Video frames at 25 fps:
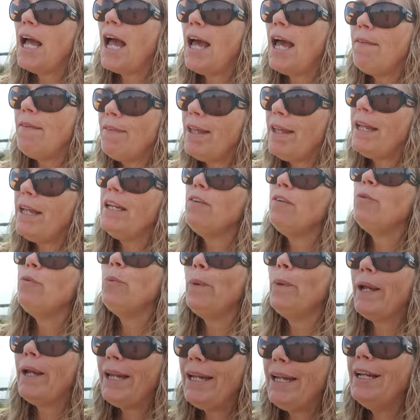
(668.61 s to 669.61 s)
And then if
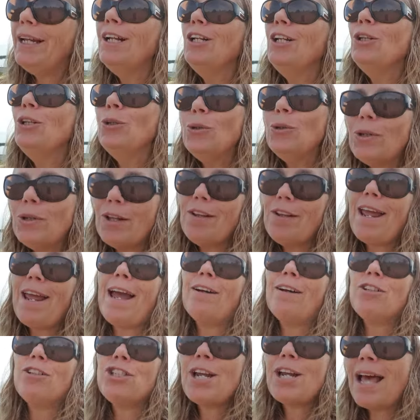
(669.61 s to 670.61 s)
we look at
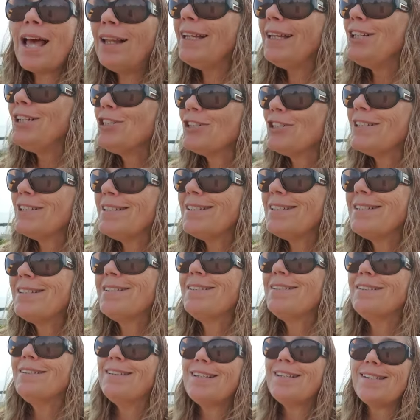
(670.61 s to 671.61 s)
our
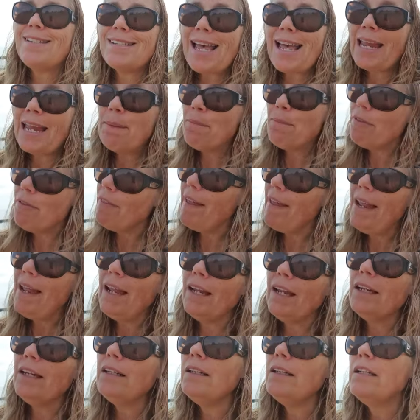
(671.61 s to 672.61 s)
challenges, the same
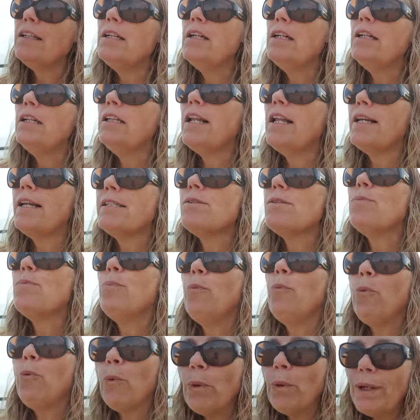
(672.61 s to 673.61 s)
thing, let's
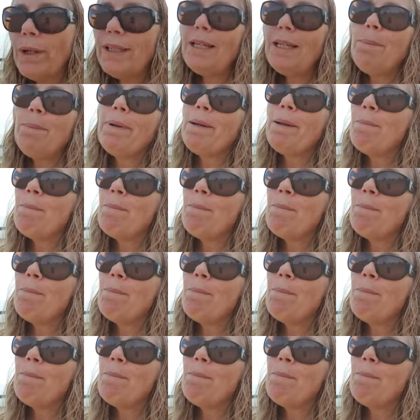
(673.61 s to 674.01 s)
really be